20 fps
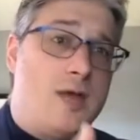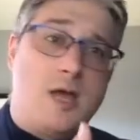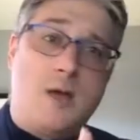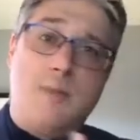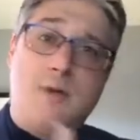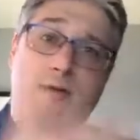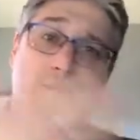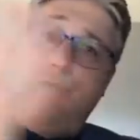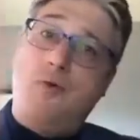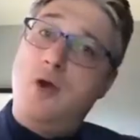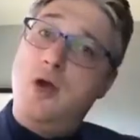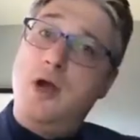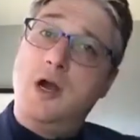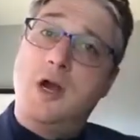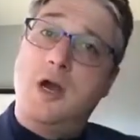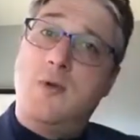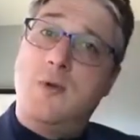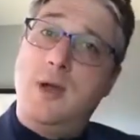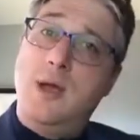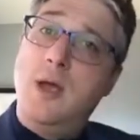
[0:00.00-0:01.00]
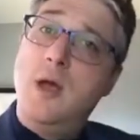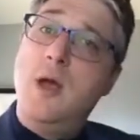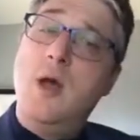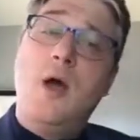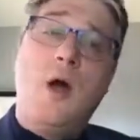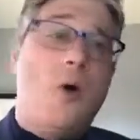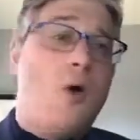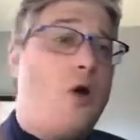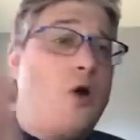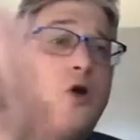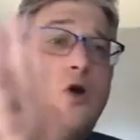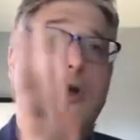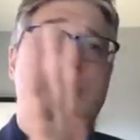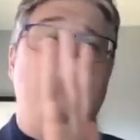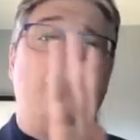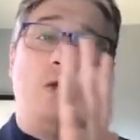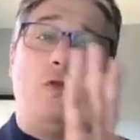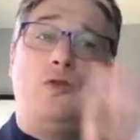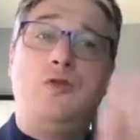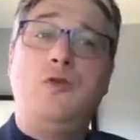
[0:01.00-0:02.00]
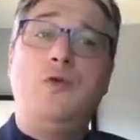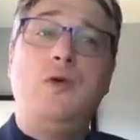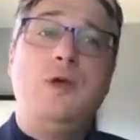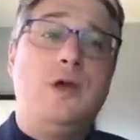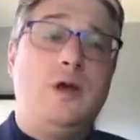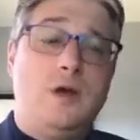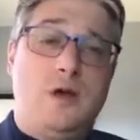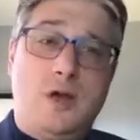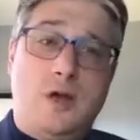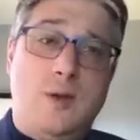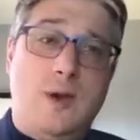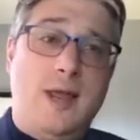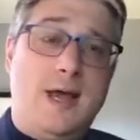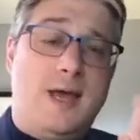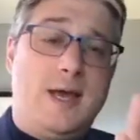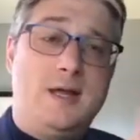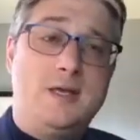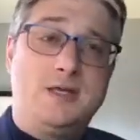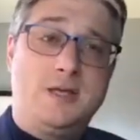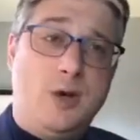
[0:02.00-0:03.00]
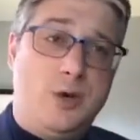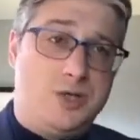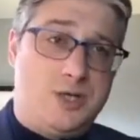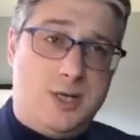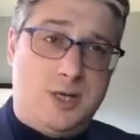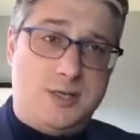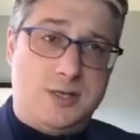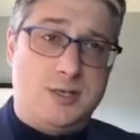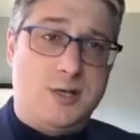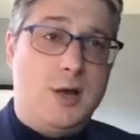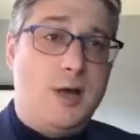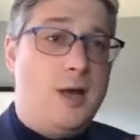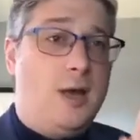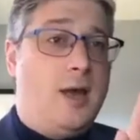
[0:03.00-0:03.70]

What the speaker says: It could be a four-year degree, or it could be a two-year degree, like an associate's.